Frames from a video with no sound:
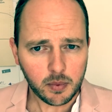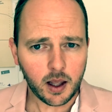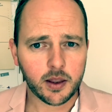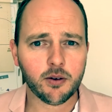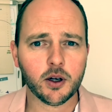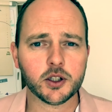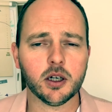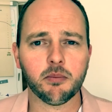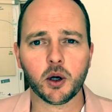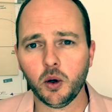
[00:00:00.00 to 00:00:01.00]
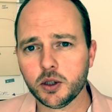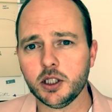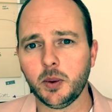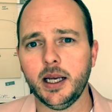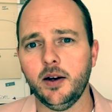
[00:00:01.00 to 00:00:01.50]
There are certain precautions
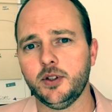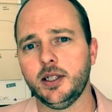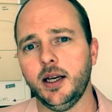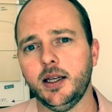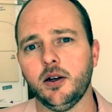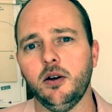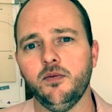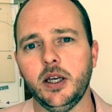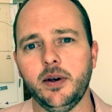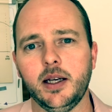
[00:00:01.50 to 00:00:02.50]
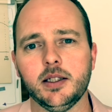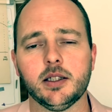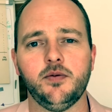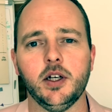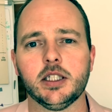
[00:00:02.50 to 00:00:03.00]
we have to take on
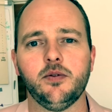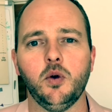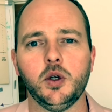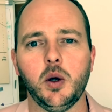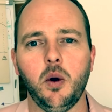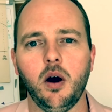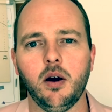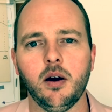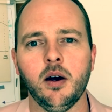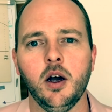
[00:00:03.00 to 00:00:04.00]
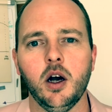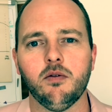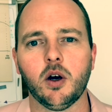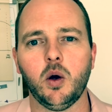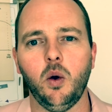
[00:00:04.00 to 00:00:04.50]
viewings. First of all, you are
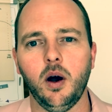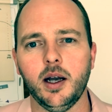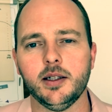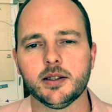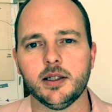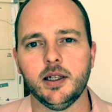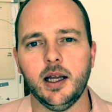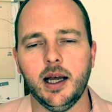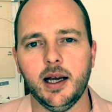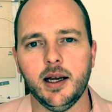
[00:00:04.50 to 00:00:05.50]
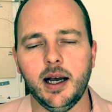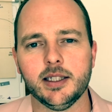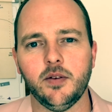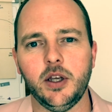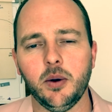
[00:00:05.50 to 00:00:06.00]
required uh, as
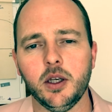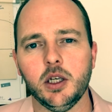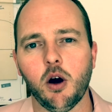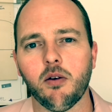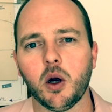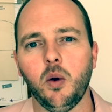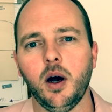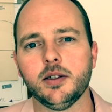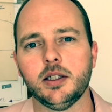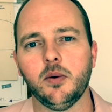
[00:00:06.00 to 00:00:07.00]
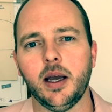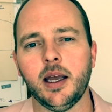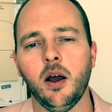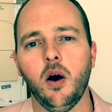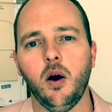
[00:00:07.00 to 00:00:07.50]
a viewer, you are required to do a
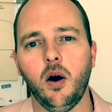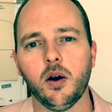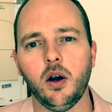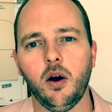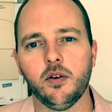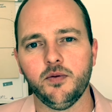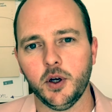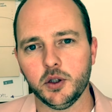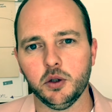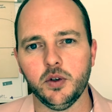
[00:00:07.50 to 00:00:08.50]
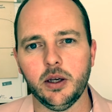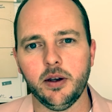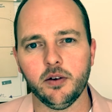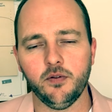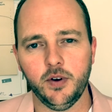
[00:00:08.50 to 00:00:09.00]
online virtual
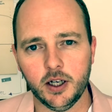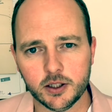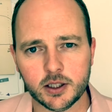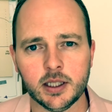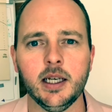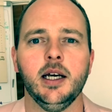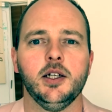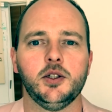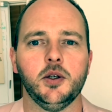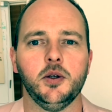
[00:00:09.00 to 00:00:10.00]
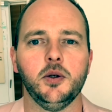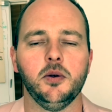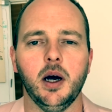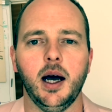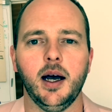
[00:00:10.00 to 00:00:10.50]
viewing first to
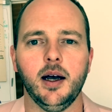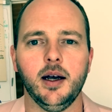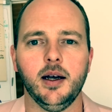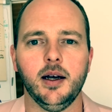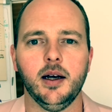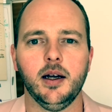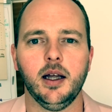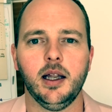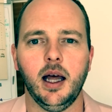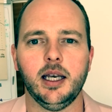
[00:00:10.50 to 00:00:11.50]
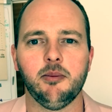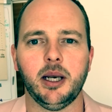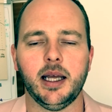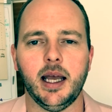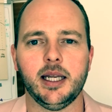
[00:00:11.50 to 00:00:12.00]
uh,
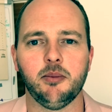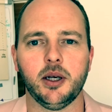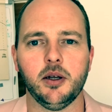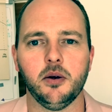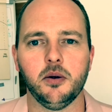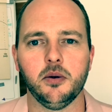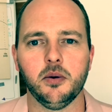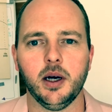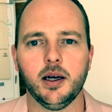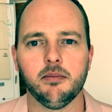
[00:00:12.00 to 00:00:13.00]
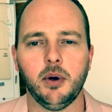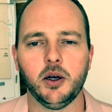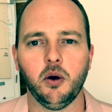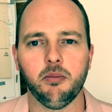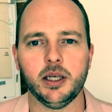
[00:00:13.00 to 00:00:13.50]
eliminate anybody who uh, might
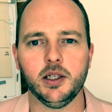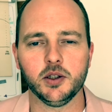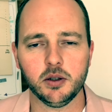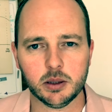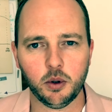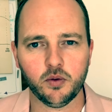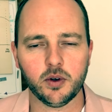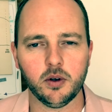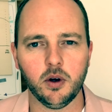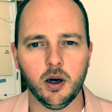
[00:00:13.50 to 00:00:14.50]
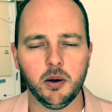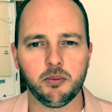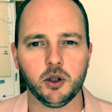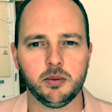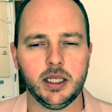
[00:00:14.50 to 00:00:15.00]
not be suitable for a
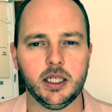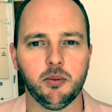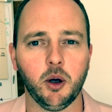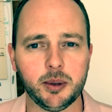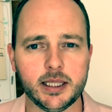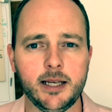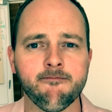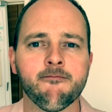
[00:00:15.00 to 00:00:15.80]
particular property.